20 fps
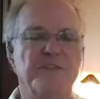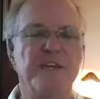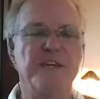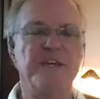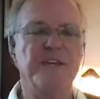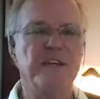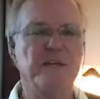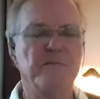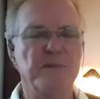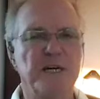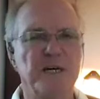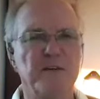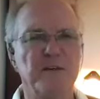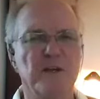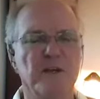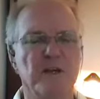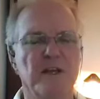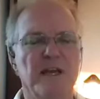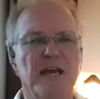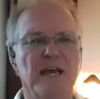thinking
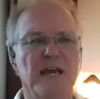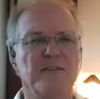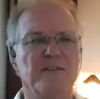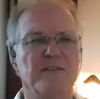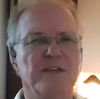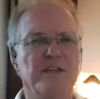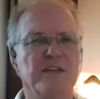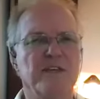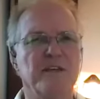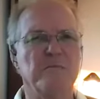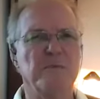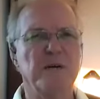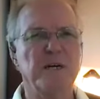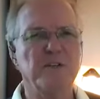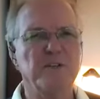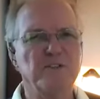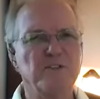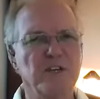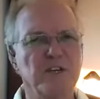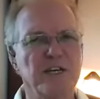
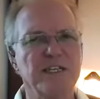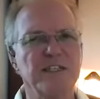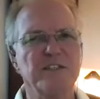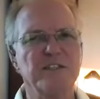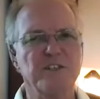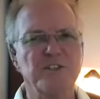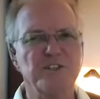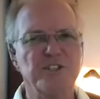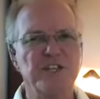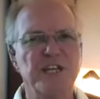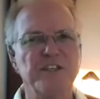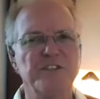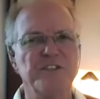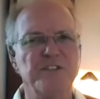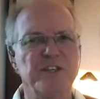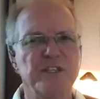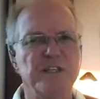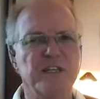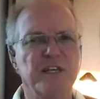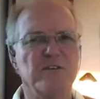about trying to change
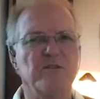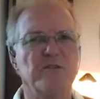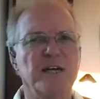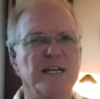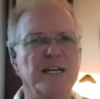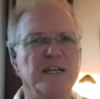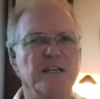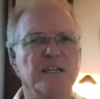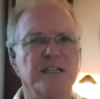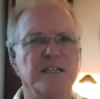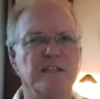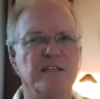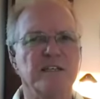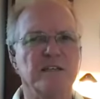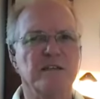it directly.